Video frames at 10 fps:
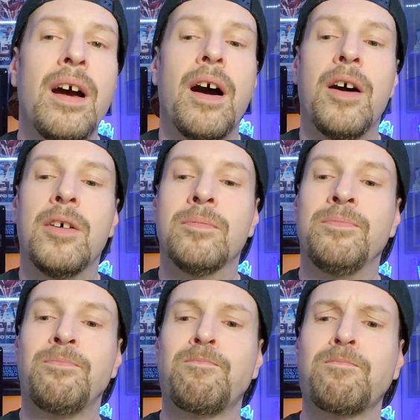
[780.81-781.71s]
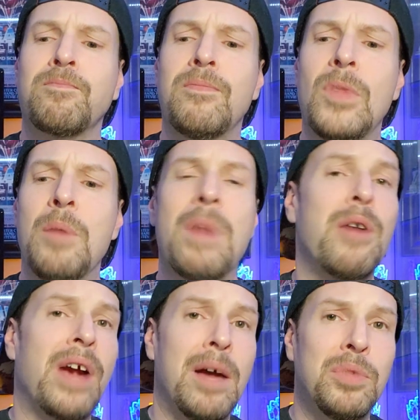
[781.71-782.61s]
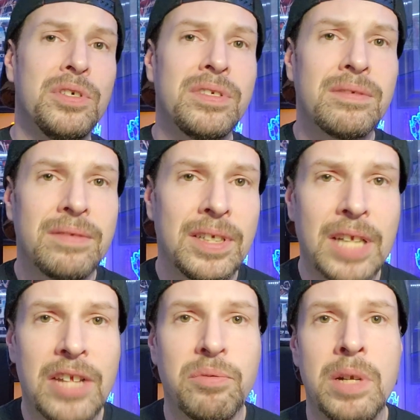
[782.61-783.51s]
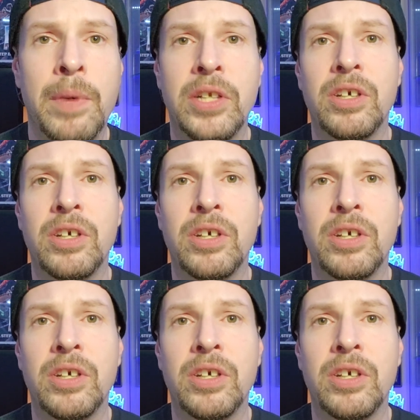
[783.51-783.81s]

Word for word: Um, my rambles, and that's pretty much